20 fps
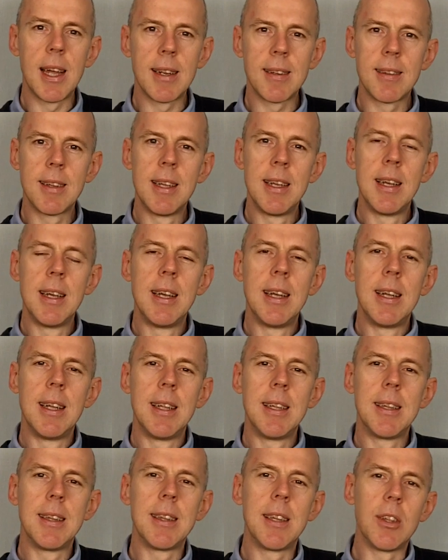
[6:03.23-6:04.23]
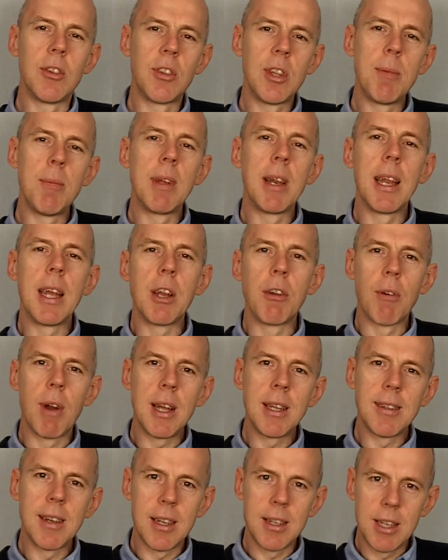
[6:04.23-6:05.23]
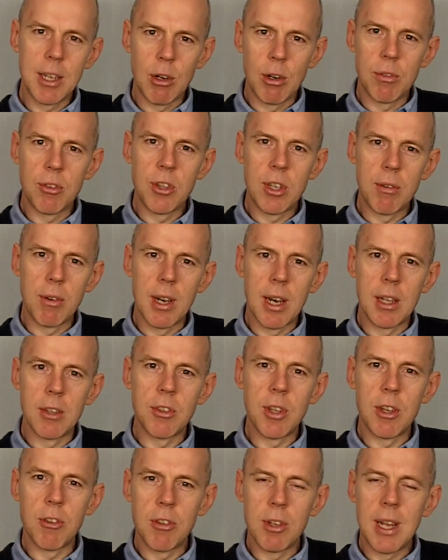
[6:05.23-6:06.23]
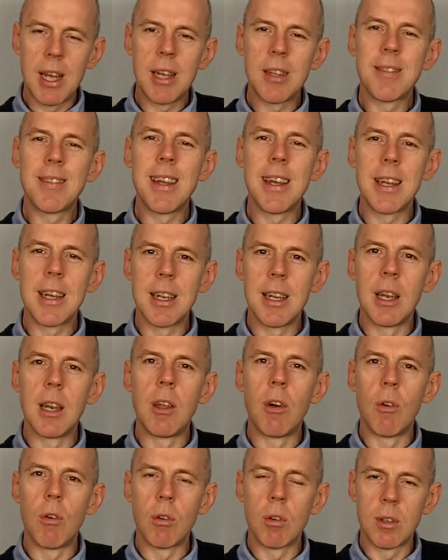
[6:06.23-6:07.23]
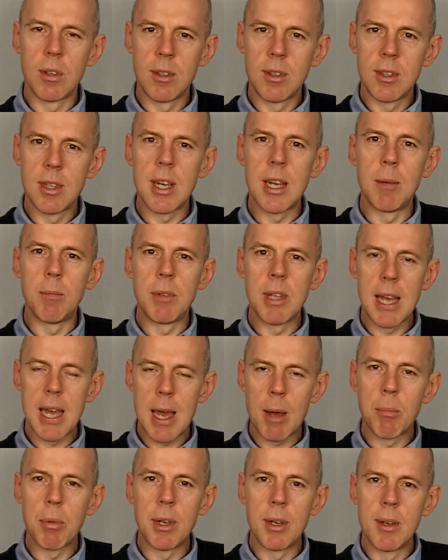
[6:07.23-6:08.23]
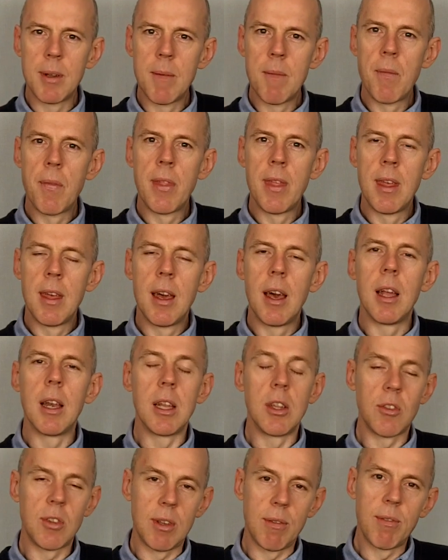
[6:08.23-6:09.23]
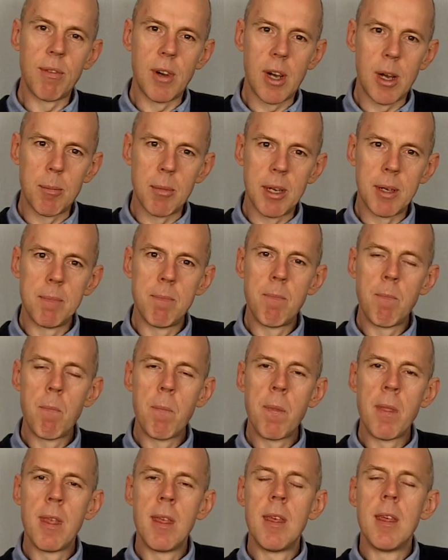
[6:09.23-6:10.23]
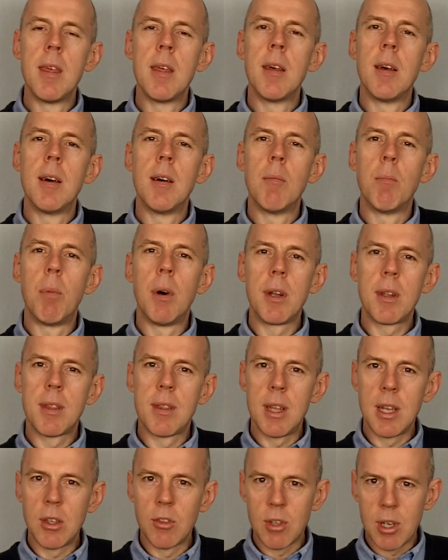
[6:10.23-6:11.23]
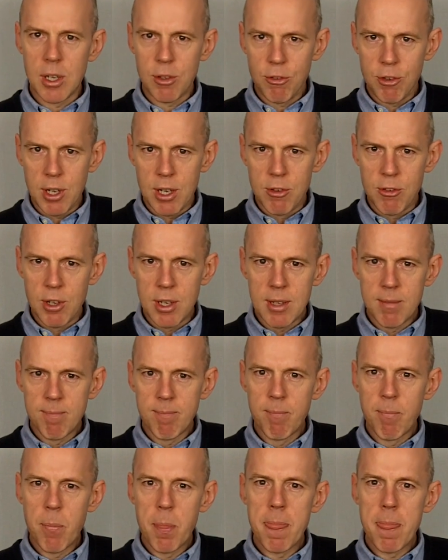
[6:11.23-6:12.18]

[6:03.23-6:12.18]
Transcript: that the seemingly great idea of serialization has taken a long time to happen, at least in pharma. But things are changing.